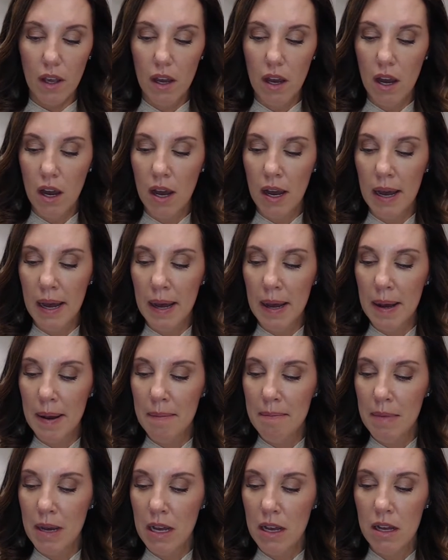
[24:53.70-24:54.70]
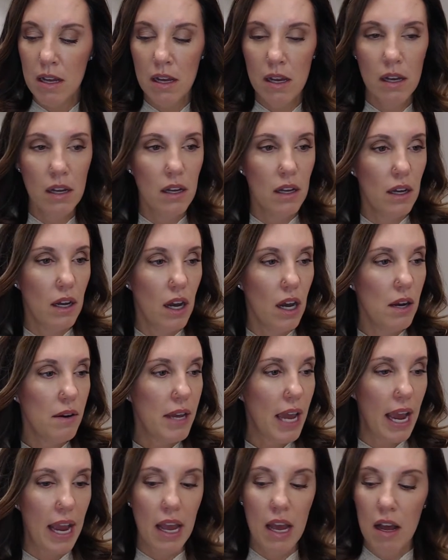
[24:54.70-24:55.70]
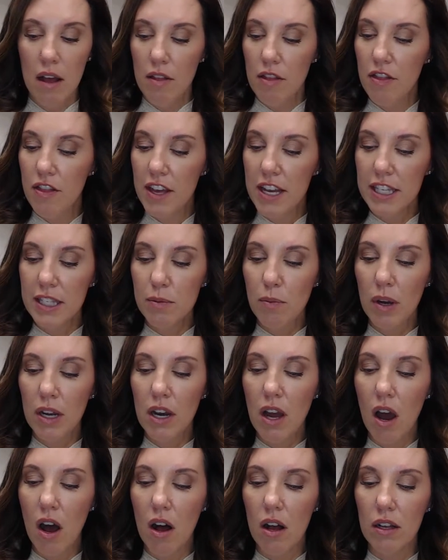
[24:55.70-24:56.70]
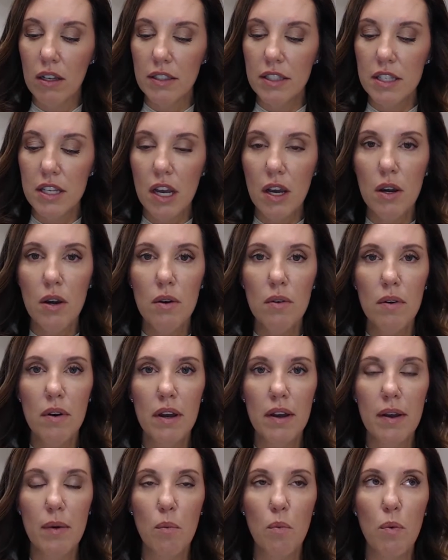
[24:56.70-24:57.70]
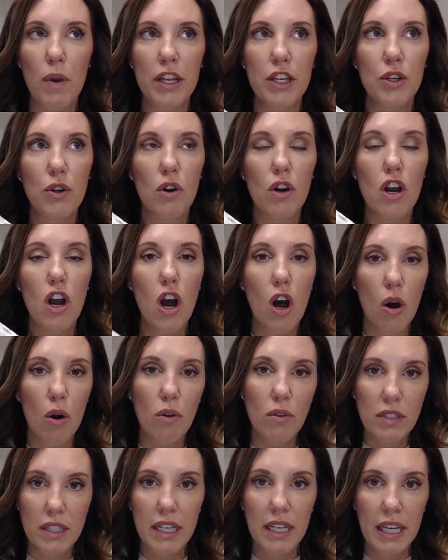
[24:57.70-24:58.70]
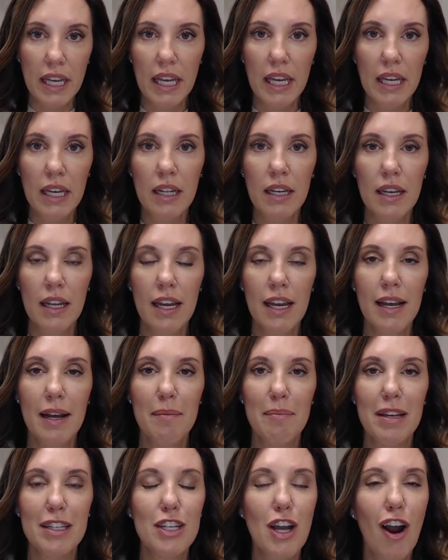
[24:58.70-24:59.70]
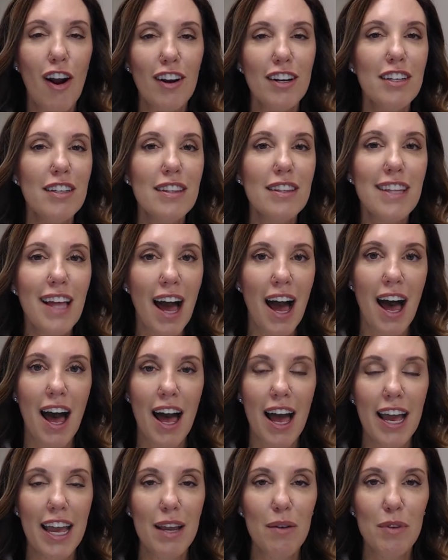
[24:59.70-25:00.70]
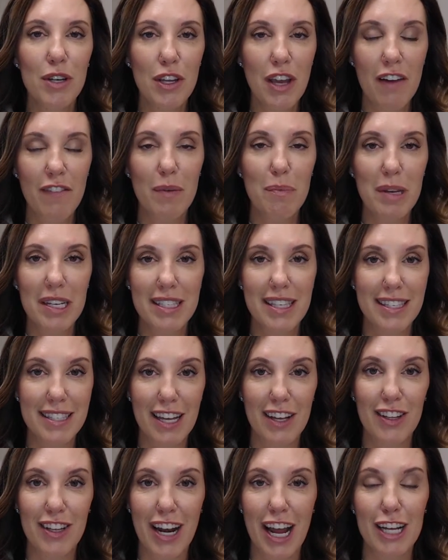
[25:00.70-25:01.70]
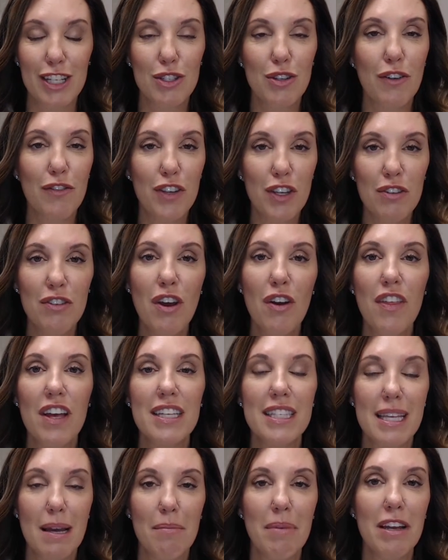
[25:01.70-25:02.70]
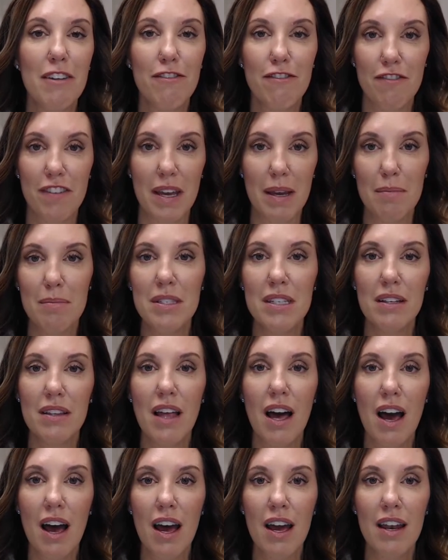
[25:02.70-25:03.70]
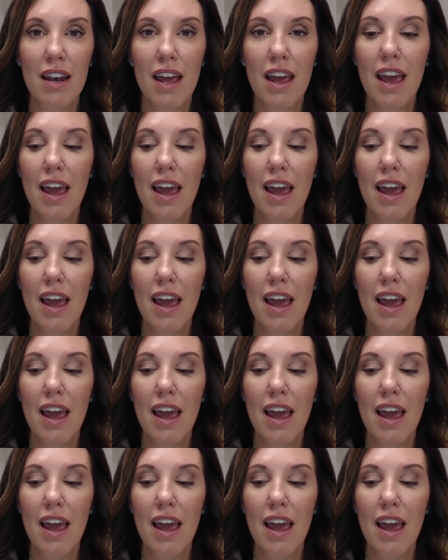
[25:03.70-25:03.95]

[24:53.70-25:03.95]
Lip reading: okay, this one also, when you're holding it, it's hard to lie when you have a piece of selenite. So if you know that somebody fibs a lot,